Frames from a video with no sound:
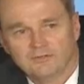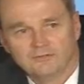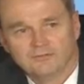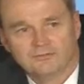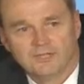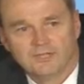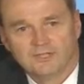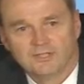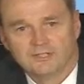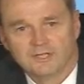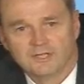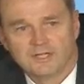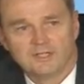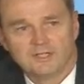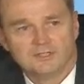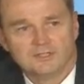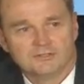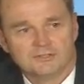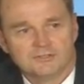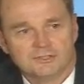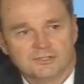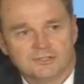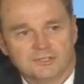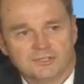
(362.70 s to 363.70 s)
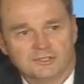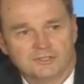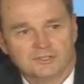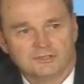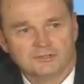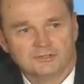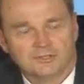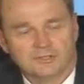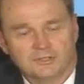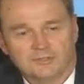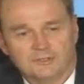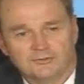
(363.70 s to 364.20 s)
technology
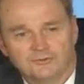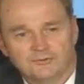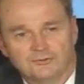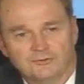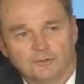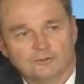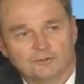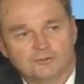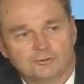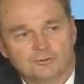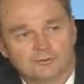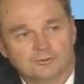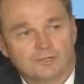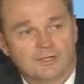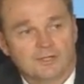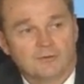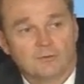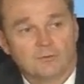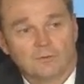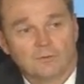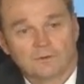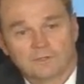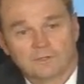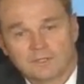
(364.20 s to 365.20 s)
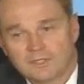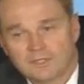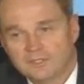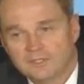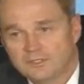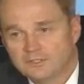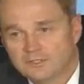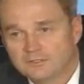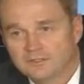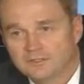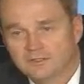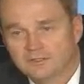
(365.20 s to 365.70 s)
and social
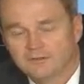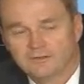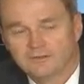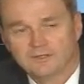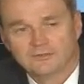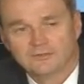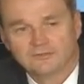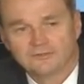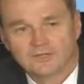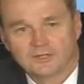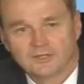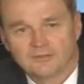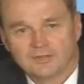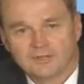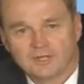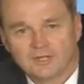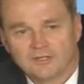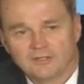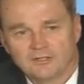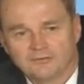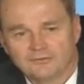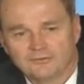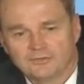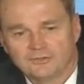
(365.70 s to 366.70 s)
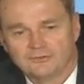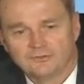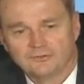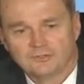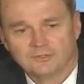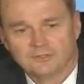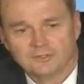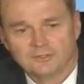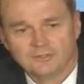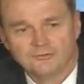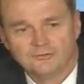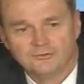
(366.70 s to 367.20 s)
networking and things like that, it's a
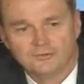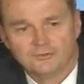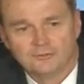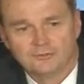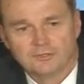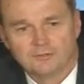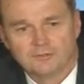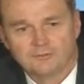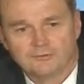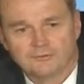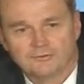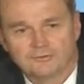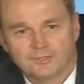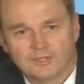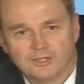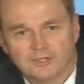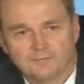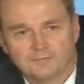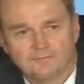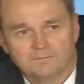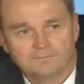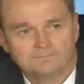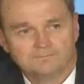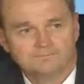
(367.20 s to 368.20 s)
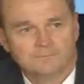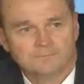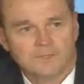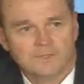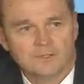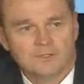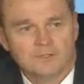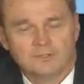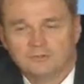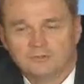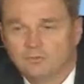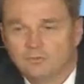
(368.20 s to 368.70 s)
little easier to understand.
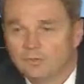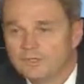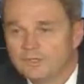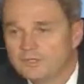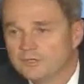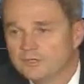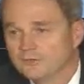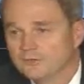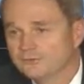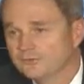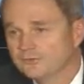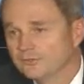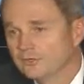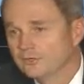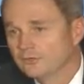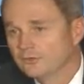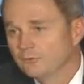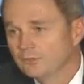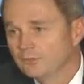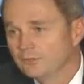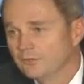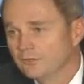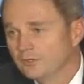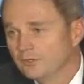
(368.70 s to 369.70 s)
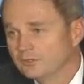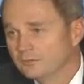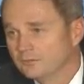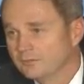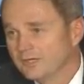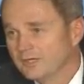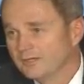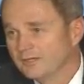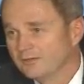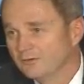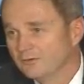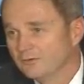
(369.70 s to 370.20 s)
20 years ago, we talked
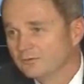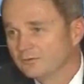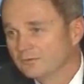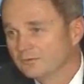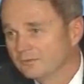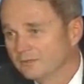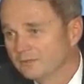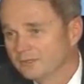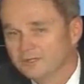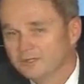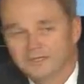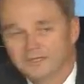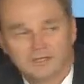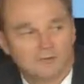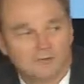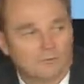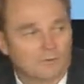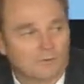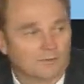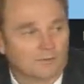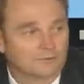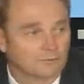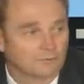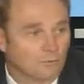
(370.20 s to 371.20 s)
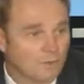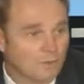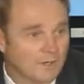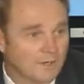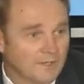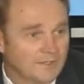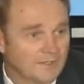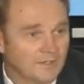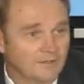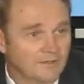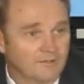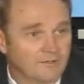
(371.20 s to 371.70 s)
about local area networks,
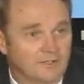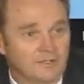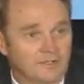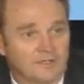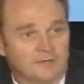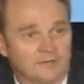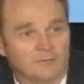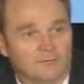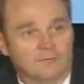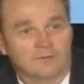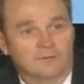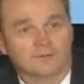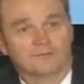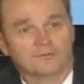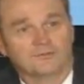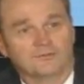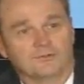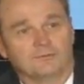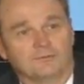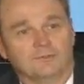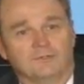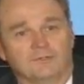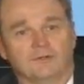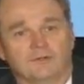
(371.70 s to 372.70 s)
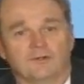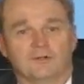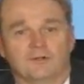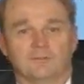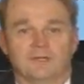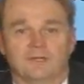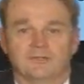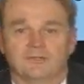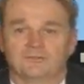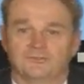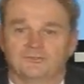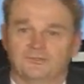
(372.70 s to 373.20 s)
wide area networks, and we talk
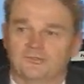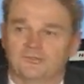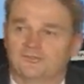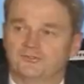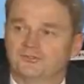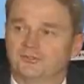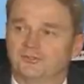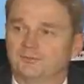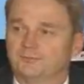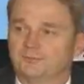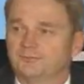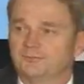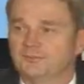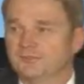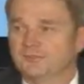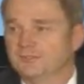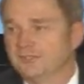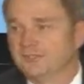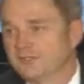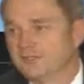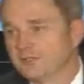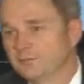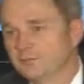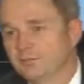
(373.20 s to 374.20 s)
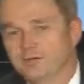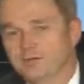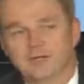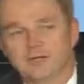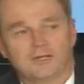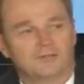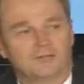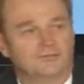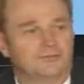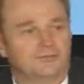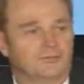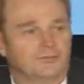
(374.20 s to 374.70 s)
about systems and
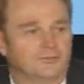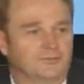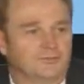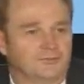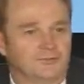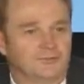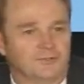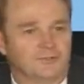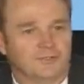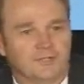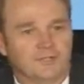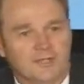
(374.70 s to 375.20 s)
enterprises, and